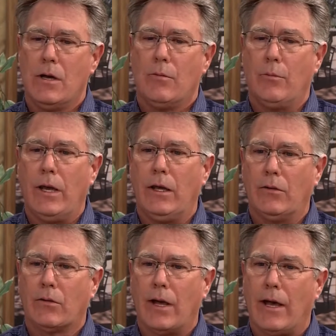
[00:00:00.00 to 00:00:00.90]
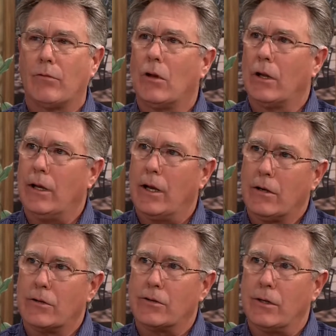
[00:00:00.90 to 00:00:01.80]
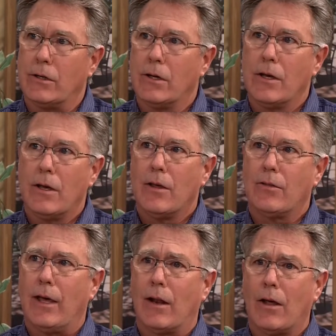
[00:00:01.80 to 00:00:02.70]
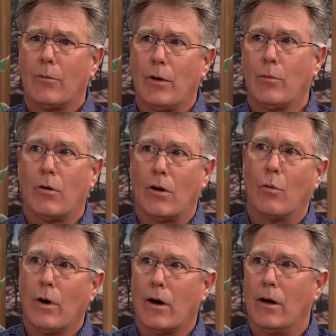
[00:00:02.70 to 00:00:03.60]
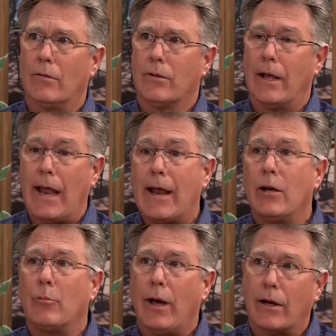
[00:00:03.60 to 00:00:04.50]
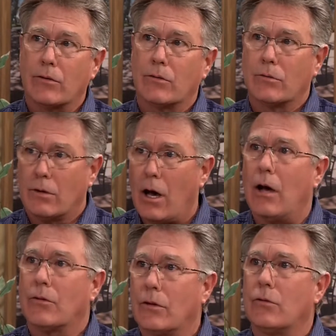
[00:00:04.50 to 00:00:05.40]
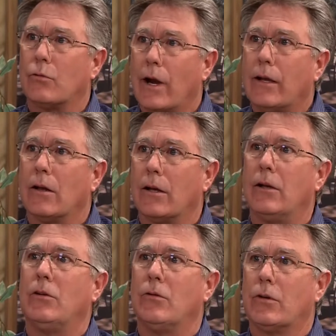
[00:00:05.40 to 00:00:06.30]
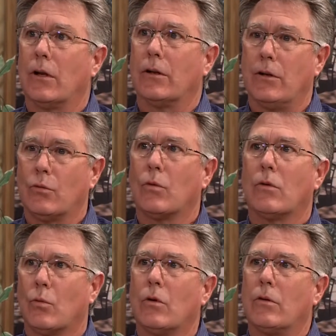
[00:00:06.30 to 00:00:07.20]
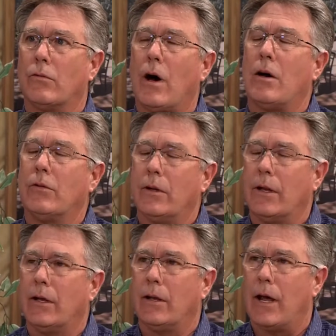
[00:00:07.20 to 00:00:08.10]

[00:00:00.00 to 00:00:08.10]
means to have clean energy that a lot of people aren't aware of. And that impacts us as regulated utilities. We're, we're involved in, in